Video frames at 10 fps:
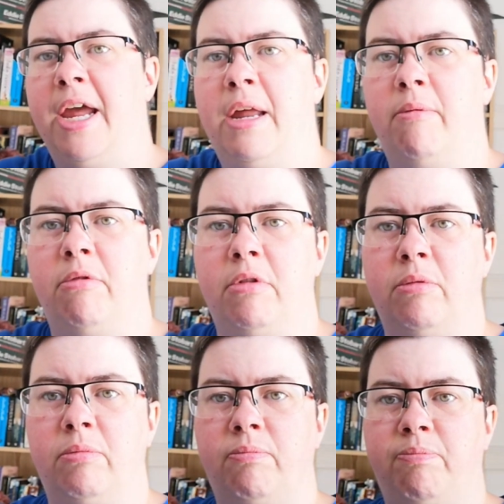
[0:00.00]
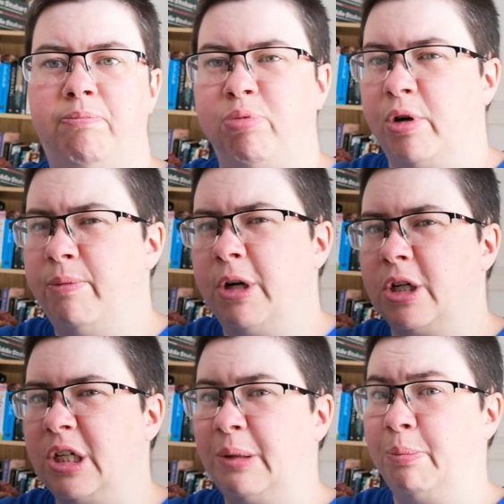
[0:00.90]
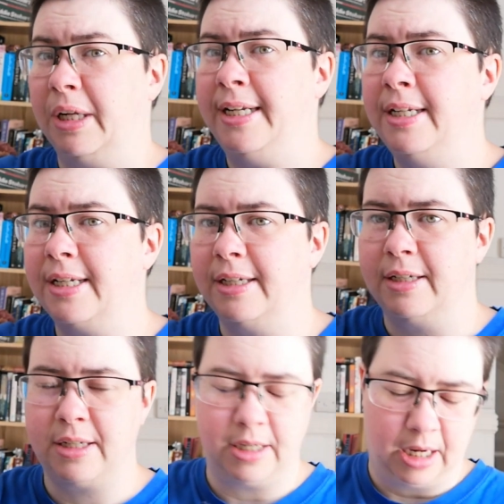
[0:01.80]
it pretty much splinters.